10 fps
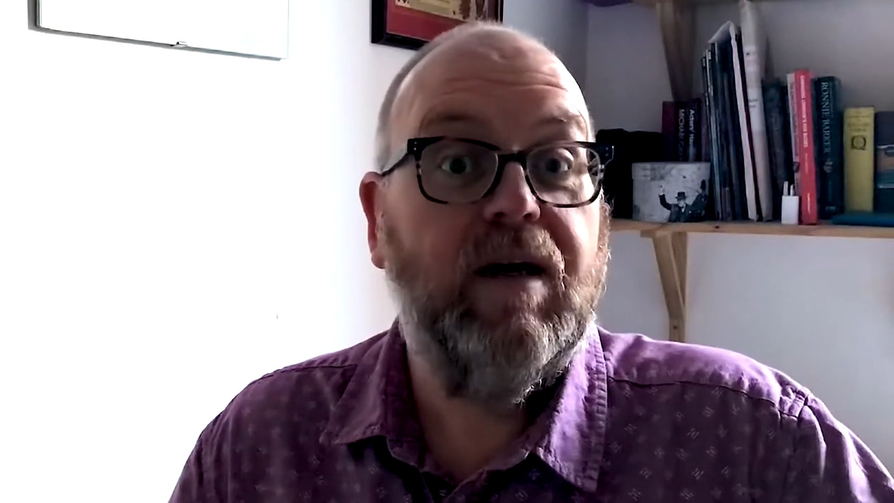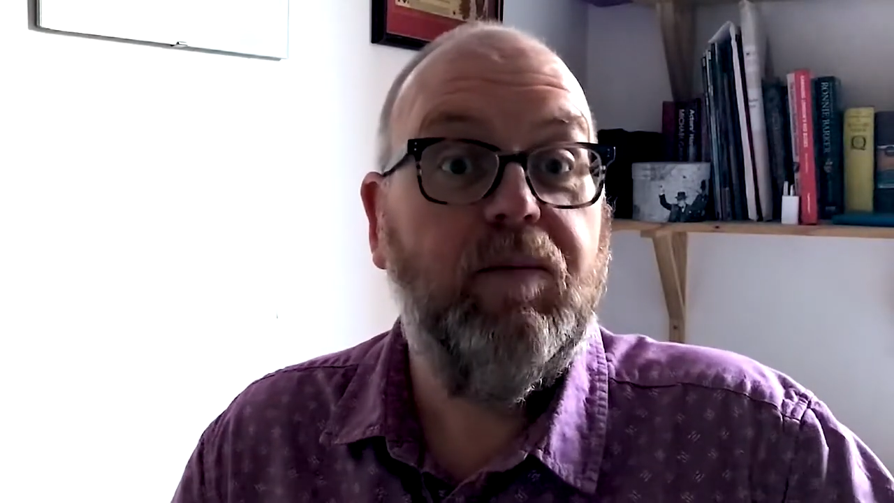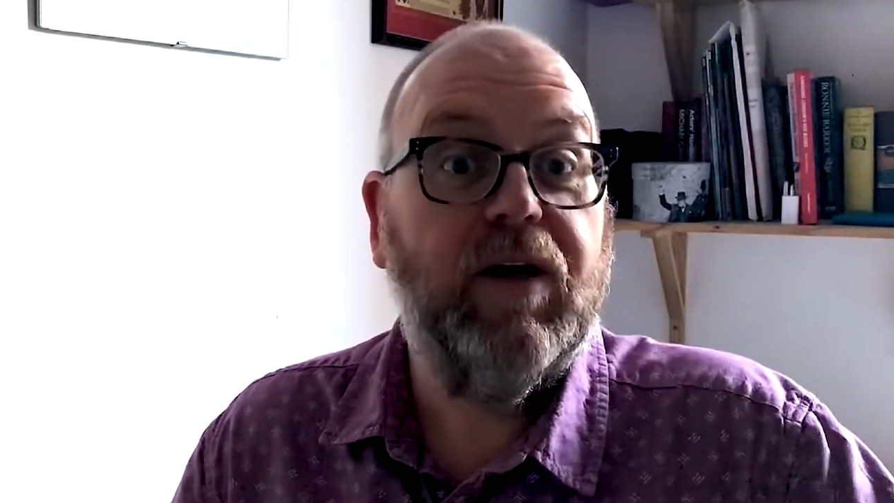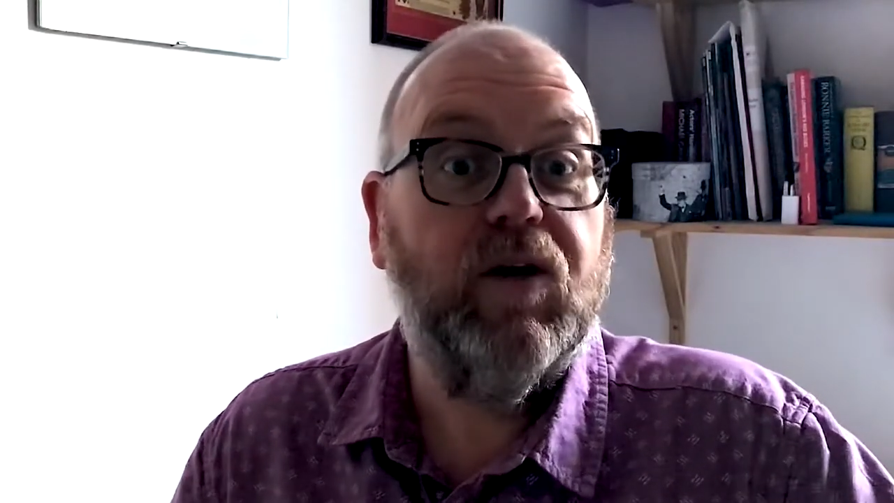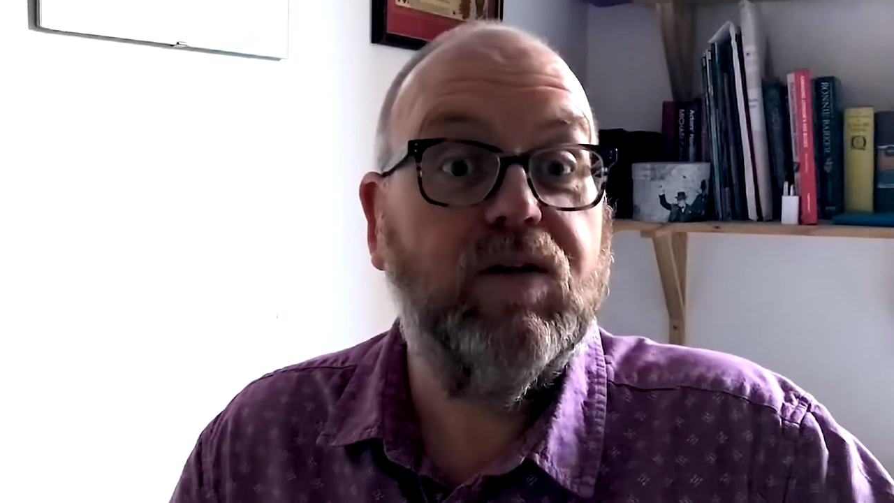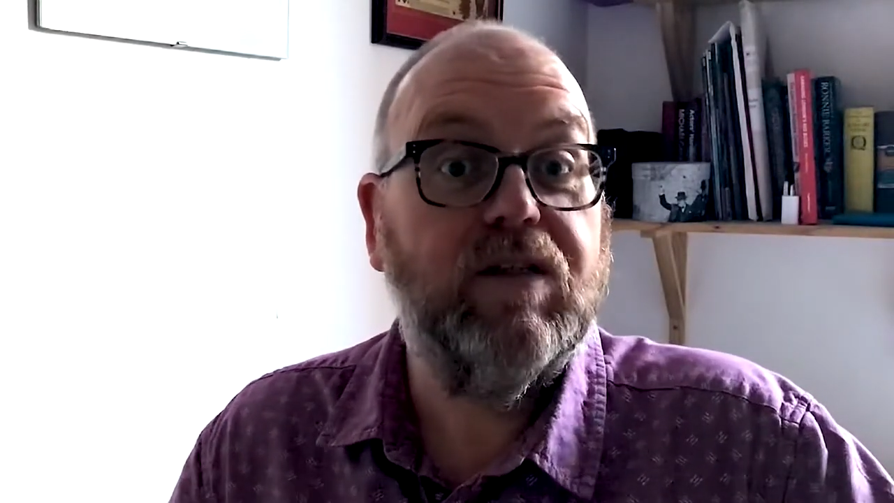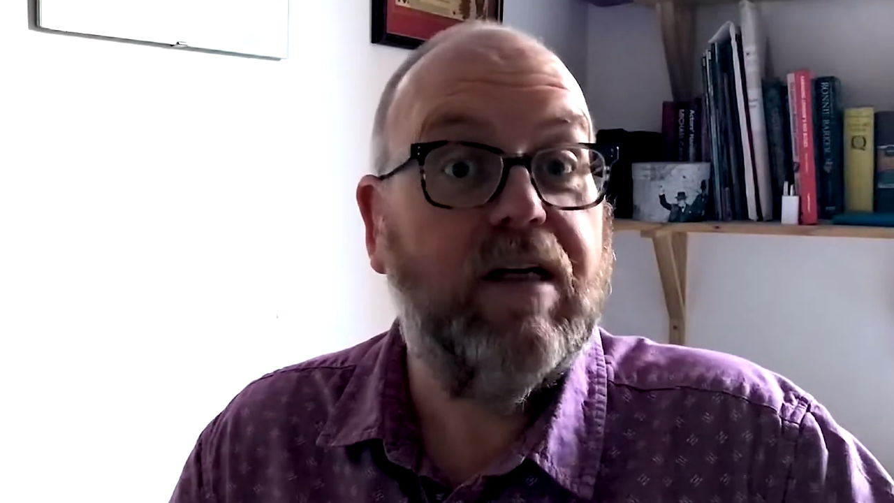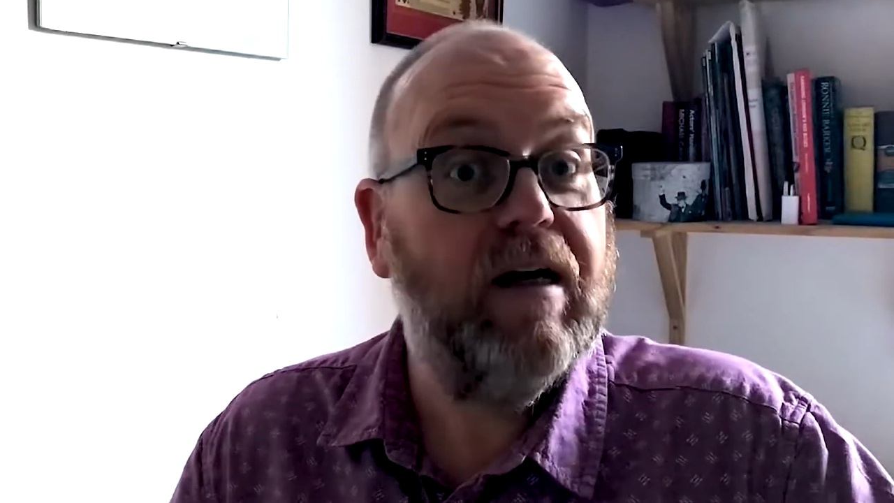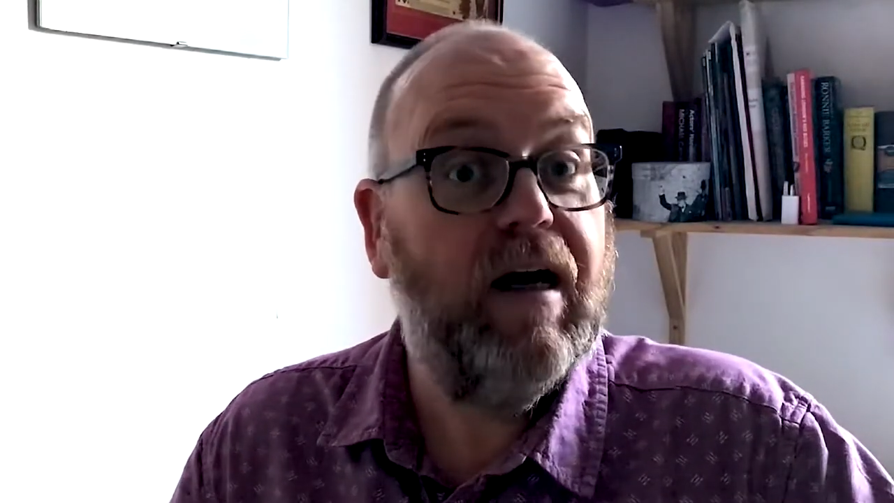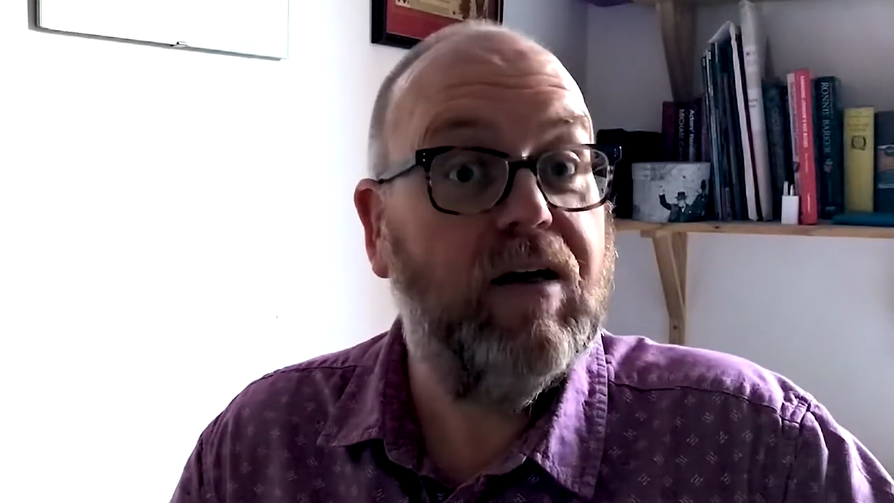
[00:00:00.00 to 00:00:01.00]
because
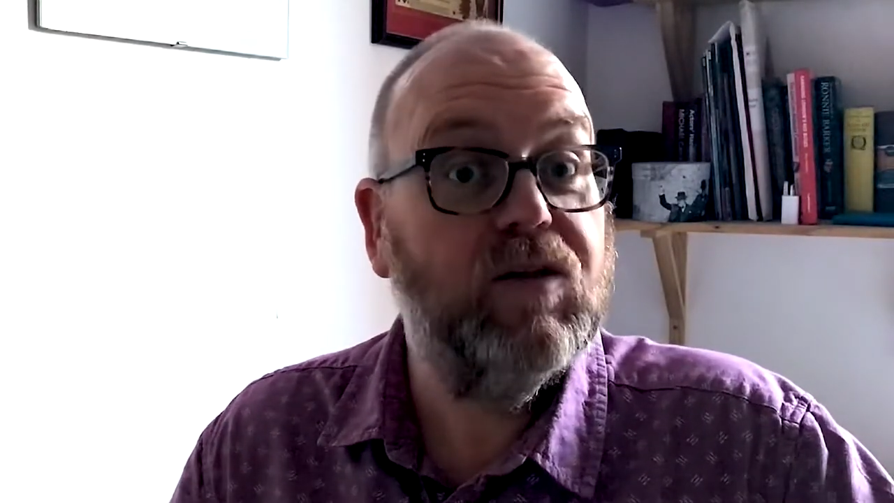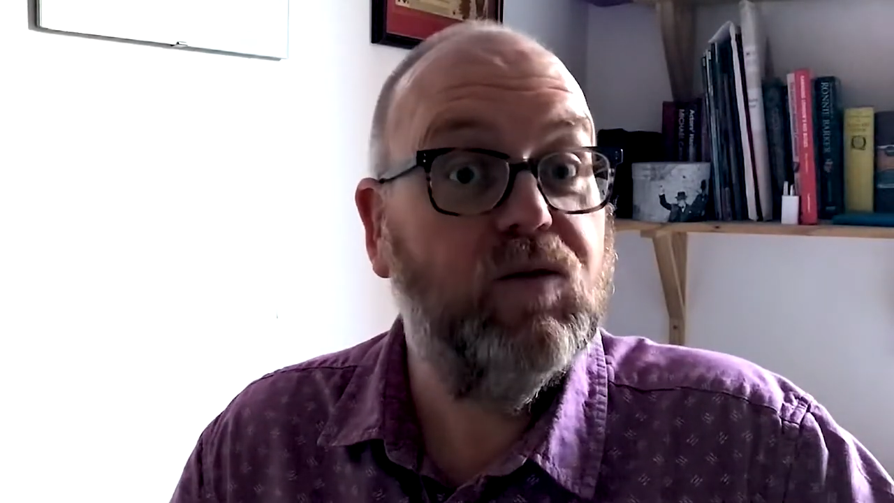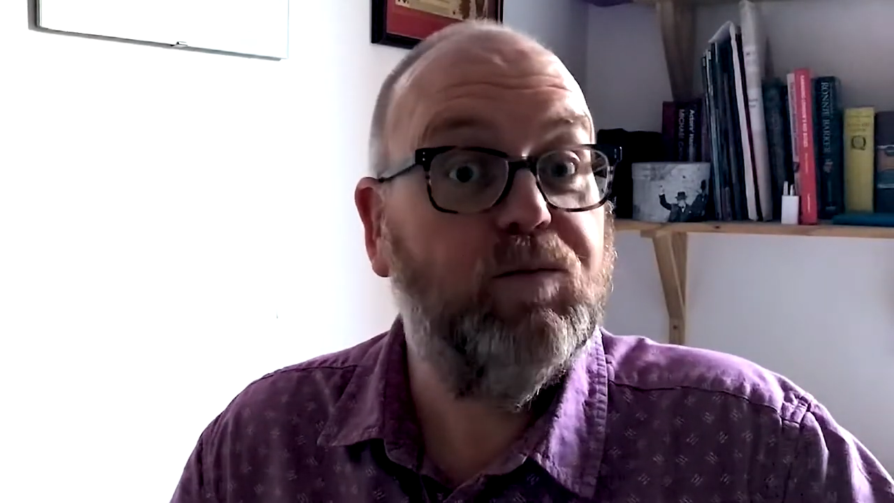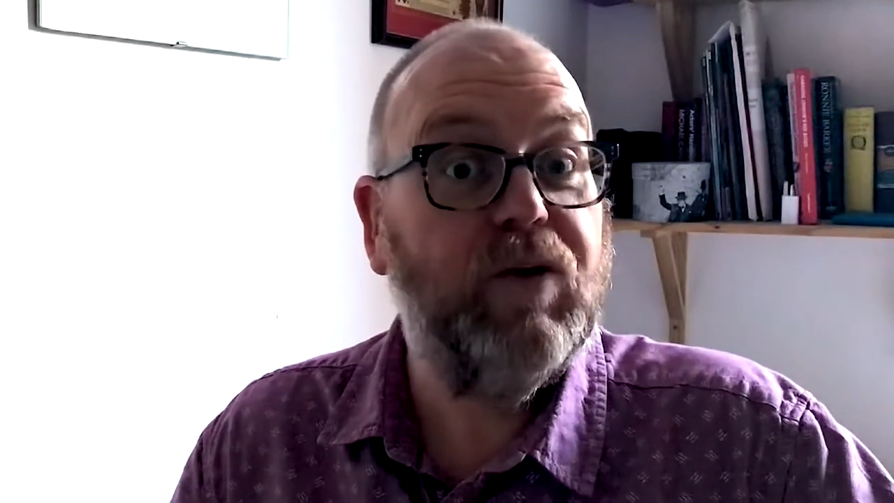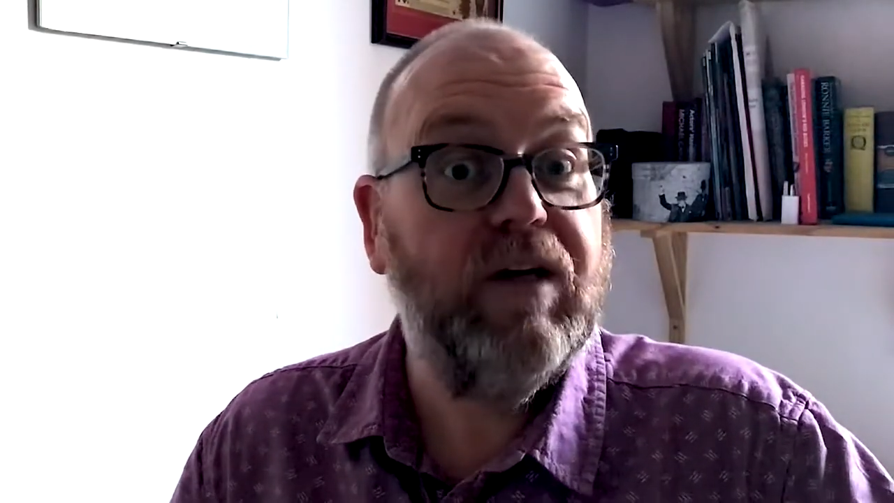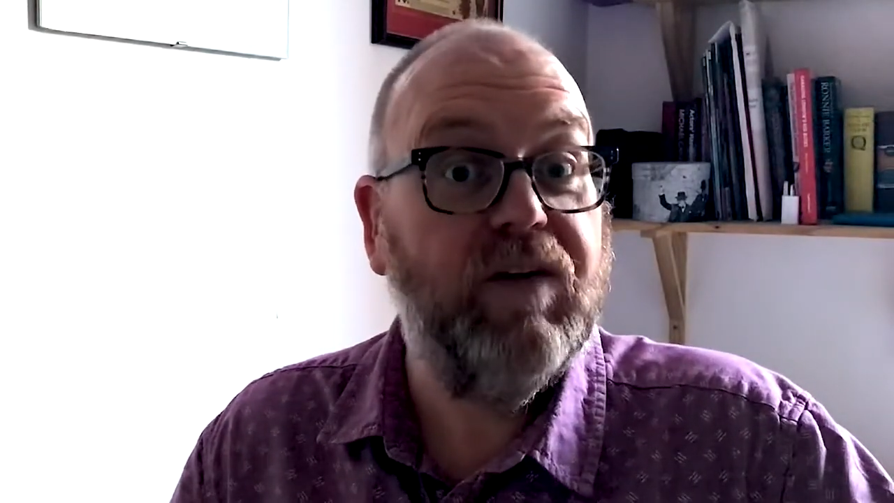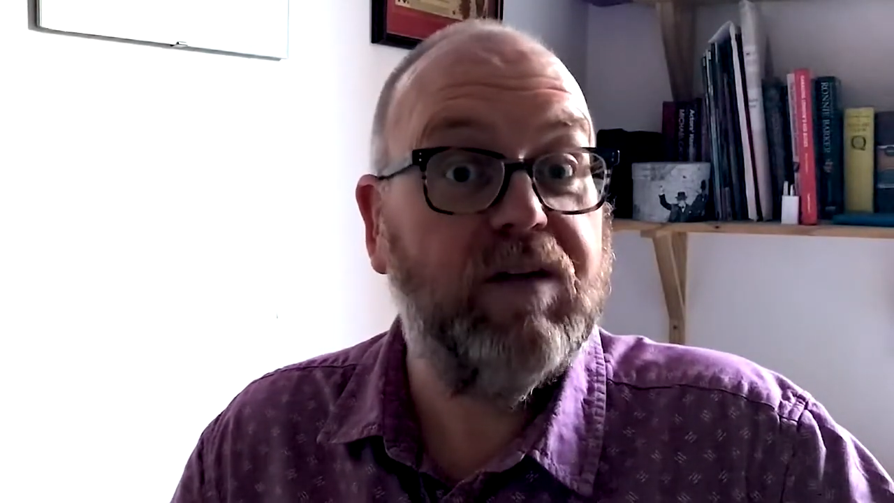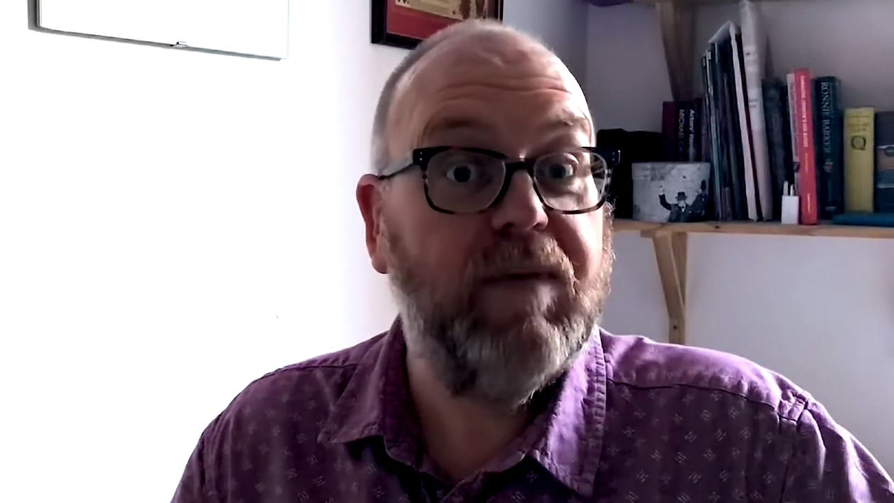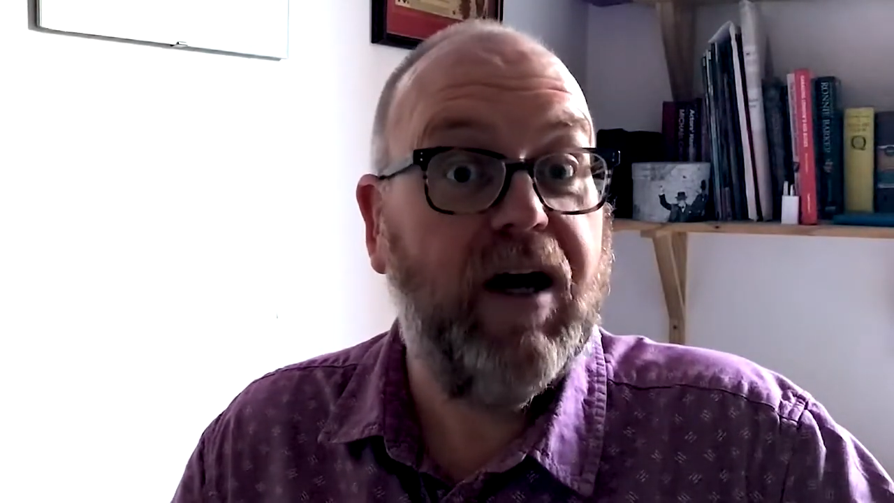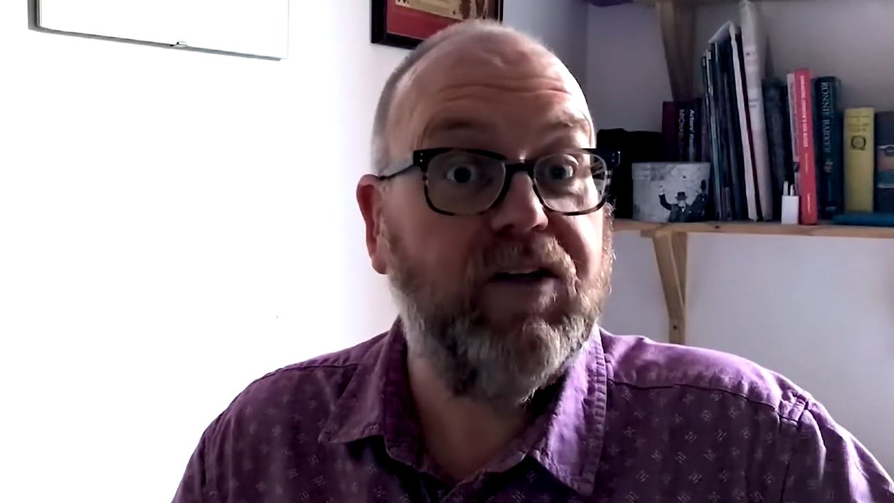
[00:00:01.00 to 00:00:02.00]
Arsenal's
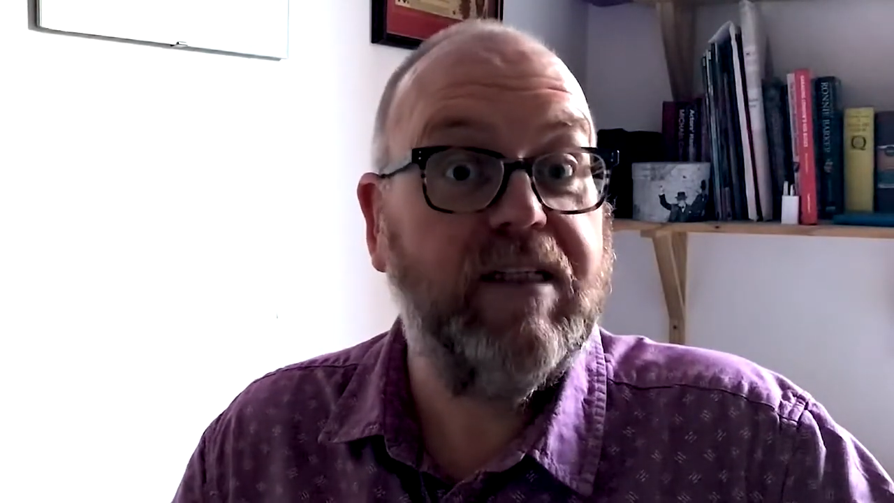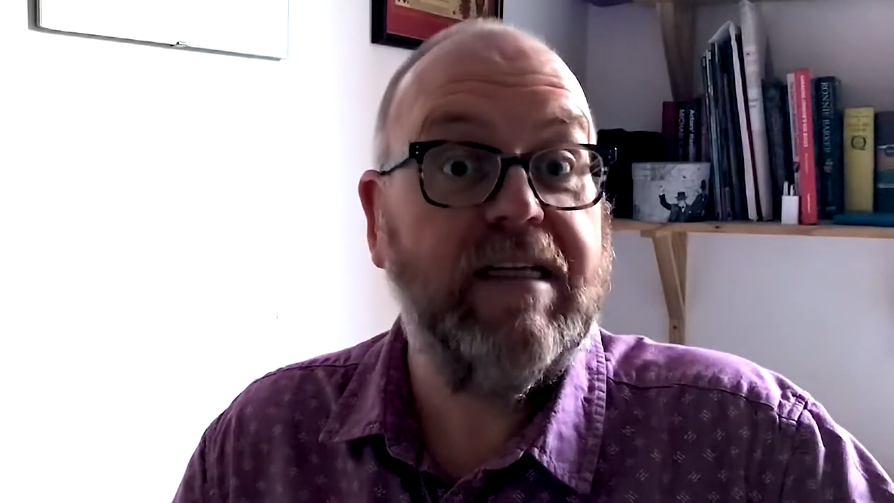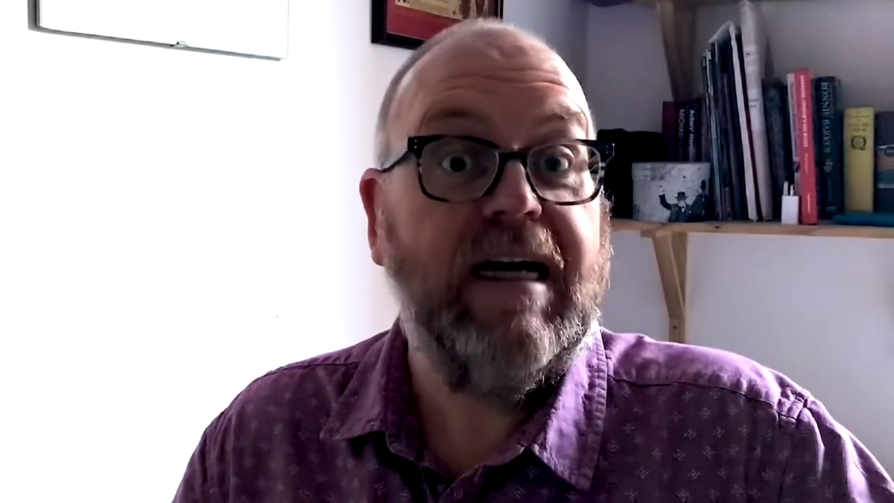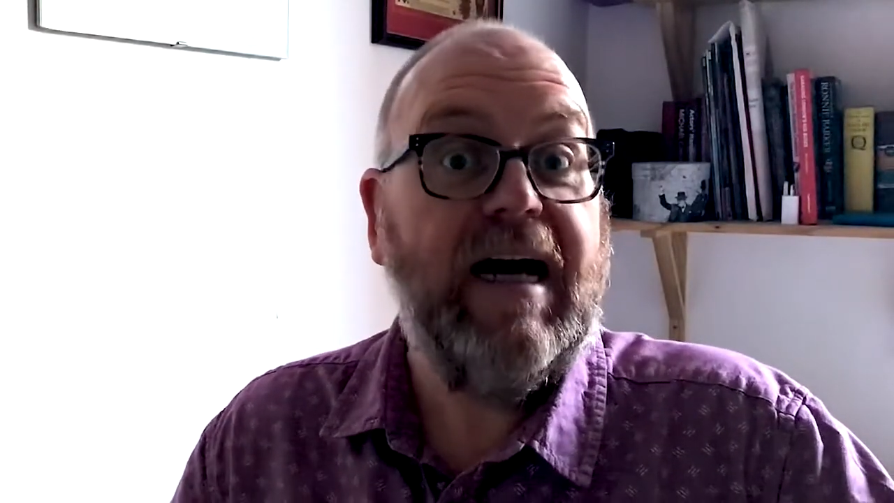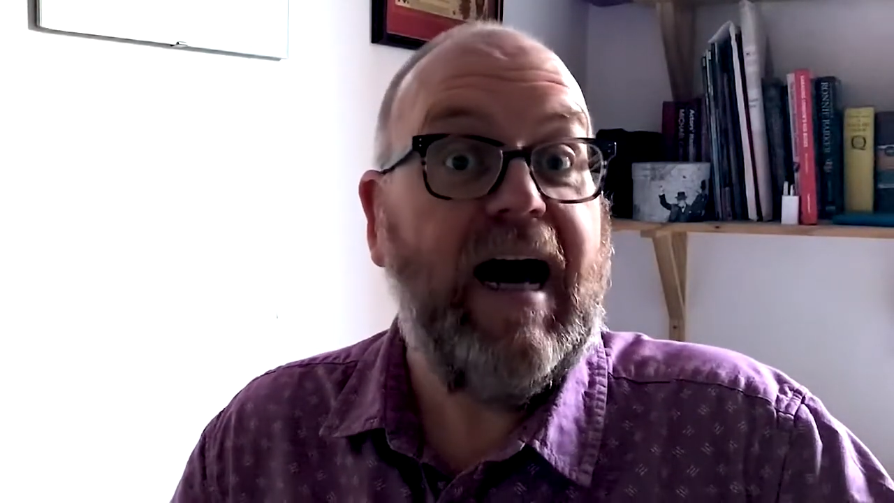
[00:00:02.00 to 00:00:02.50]
previous matches